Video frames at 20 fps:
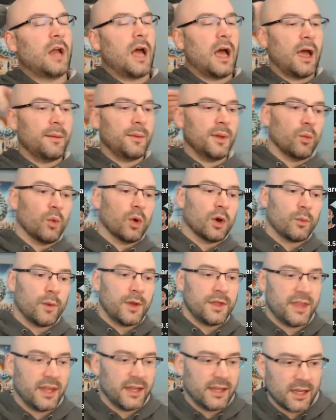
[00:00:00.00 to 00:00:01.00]
I mean, when we
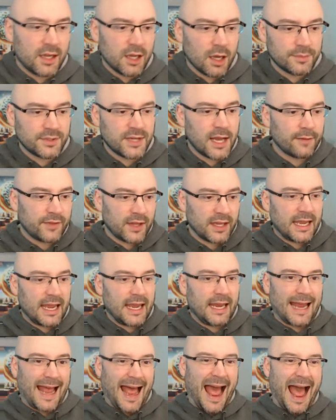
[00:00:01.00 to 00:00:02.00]
think he comes out the
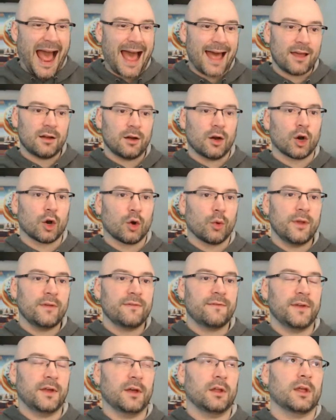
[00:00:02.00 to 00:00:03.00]
gate hot, or are we
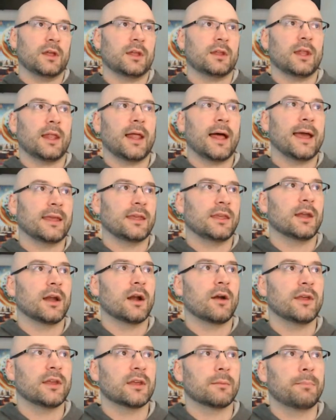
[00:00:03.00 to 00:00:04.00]
feeling like,
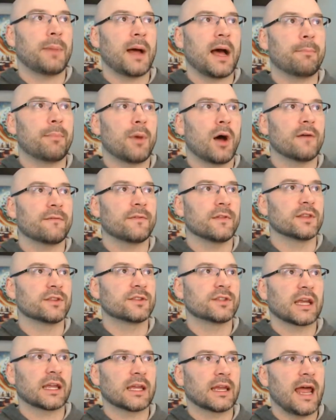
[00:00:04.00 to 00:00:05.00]
he could pop off in the
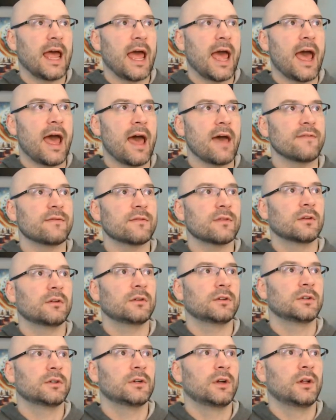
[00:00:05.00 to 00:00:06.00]
second half?
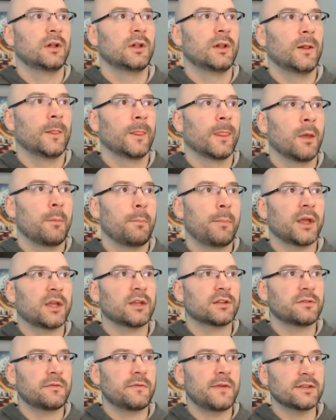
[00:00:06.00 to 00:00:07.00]

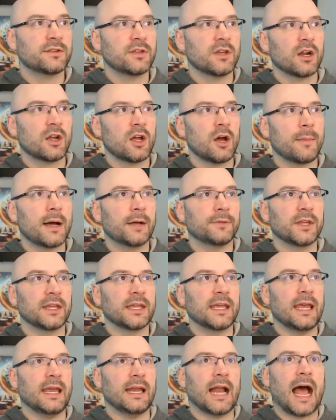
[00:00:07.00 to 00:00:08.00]
Because if he's going to come out the
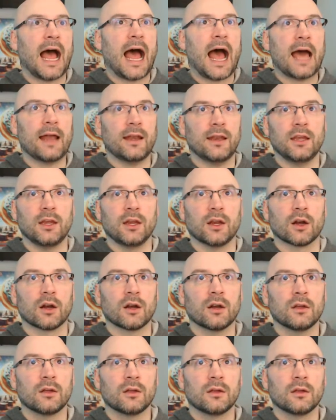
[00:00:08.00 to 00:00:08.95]
gate hot here,